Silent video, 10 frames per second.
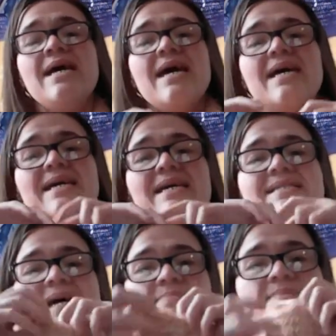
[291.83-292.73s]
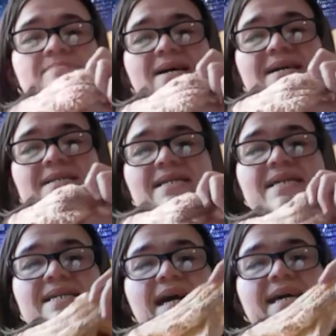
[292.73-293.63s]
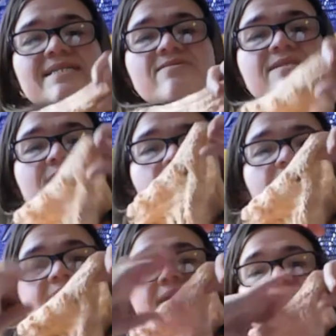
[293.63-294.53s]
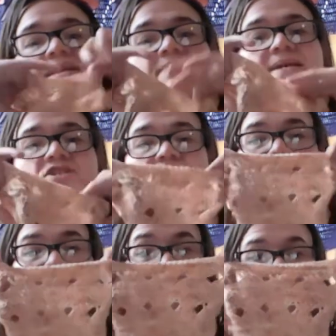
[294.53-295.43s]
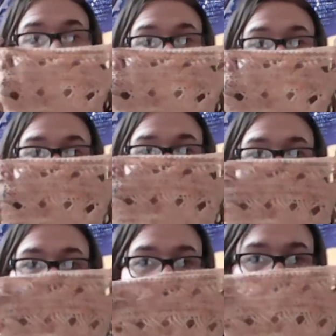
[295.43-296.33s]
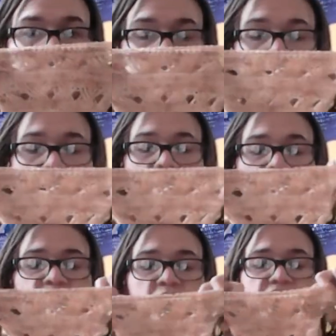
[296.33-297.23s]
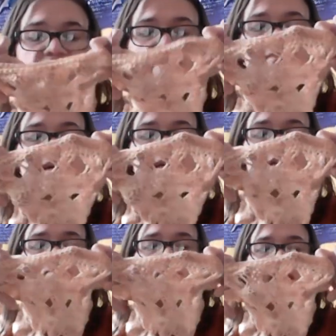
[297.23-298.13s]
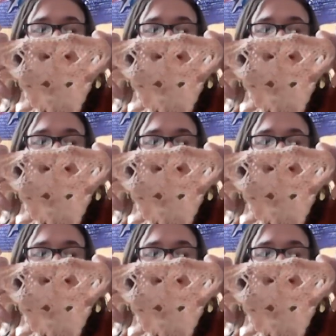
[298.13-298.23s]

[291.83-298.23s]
It has not been blocked yet. I still need to block it, take pictures. Honestly, it's perfect the way it is, but I